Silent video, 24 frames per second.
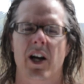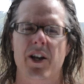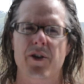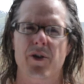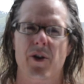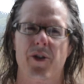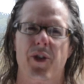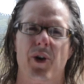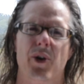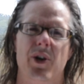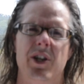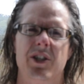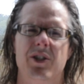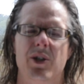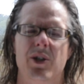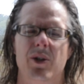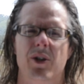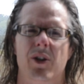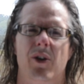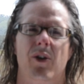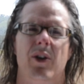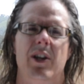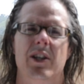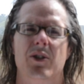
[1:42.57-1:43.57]
Under 32
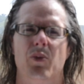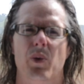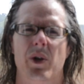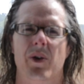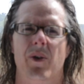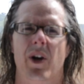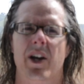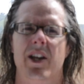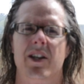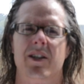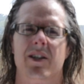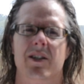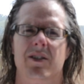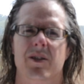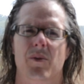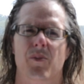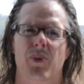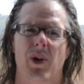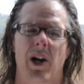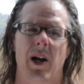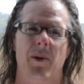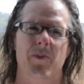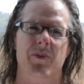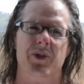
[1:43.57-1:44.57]
degrees we run into some
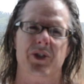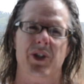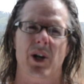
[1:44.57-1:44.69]
problems.